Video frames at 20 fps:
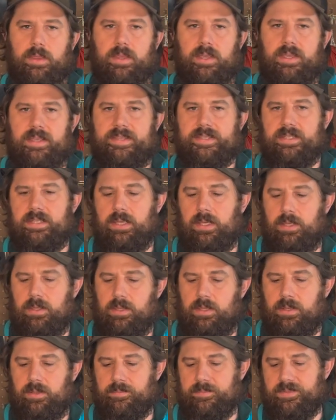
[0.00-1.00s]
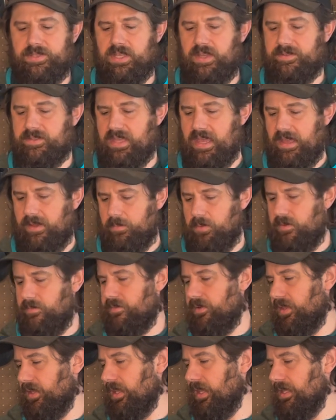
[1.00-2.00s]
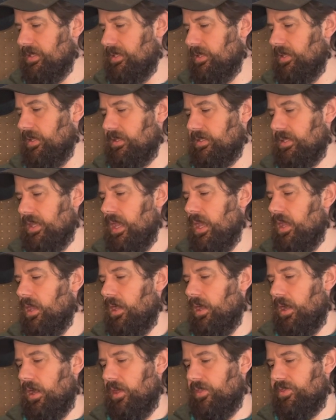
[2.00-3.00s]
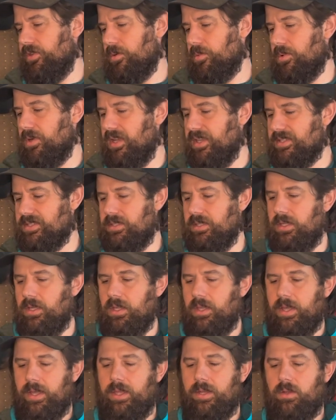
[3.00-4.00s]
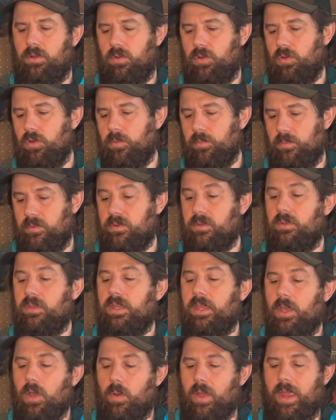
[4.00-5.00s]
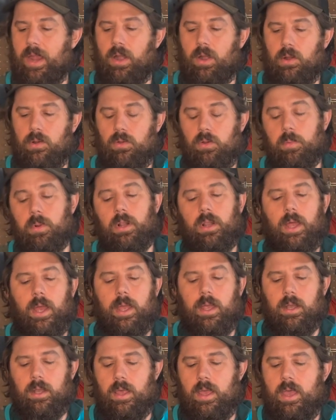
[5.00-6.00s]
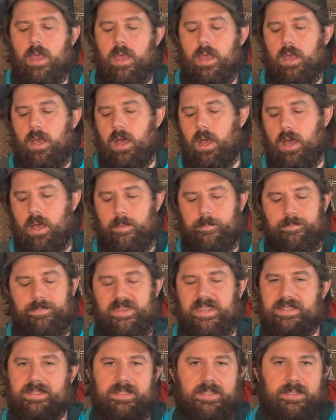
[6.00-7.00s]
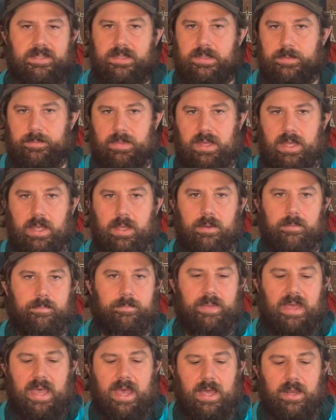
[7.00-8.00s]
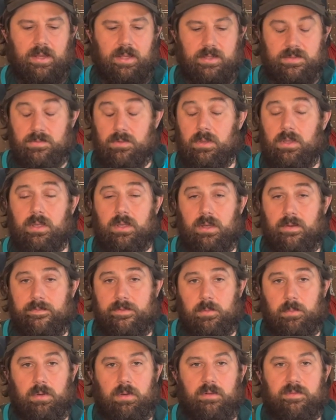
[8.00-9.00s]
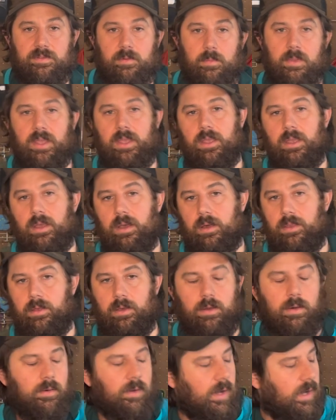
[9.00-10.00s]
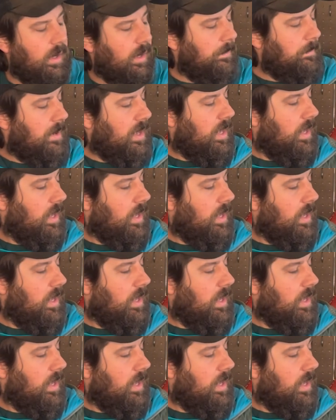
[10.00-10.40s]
this in the stuff sack, but for the case of this, Thermarest Neo Air Uberlight. This is my pad. It's really comfortable for me, although